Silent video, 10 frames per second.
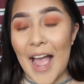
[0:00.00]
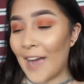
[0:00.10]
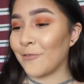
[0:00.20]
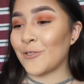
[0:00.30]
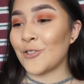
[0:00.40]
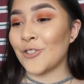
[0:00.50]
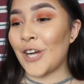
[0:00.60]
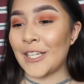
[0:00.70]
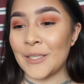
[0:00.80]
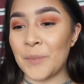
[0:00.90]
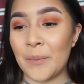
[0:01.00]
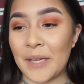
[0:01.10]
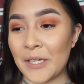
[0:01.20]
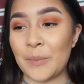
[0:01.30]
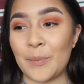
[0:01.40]
after I did my
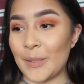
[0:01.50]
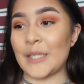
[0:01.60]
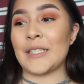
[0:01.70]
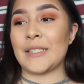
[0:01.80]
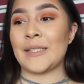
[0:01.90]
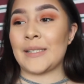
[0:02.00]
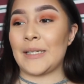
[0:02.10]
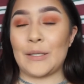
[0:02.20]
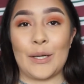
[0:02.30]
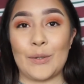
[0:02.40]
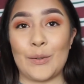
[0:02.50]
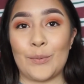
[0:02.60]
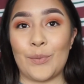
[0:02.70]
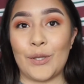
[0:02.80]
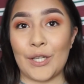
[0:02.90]
makeup because, you know, I don't know,
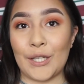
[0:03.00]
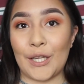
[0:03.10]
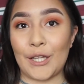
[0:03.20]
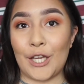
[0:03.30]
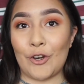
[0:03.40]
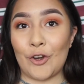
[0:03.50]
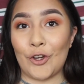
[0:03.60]
I'll be looking like later.